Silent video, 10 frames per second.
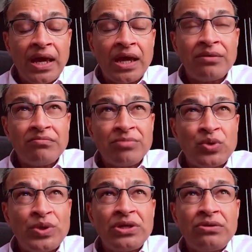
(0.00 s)
And
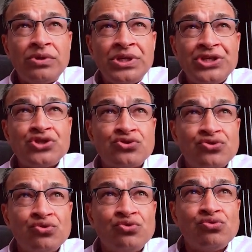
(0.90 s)
between these
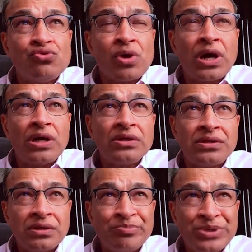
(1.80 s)
two, the
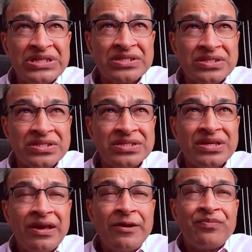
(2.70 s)
third piece
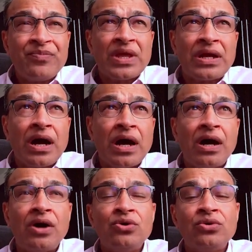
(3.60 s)
is that
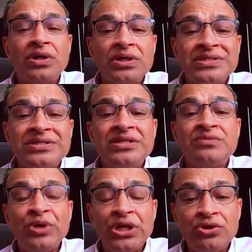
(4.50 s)
how is
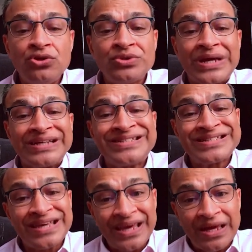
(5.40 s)
this being used at
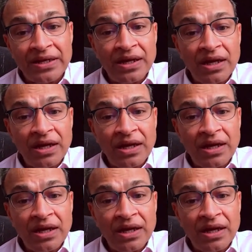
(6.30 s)
scale?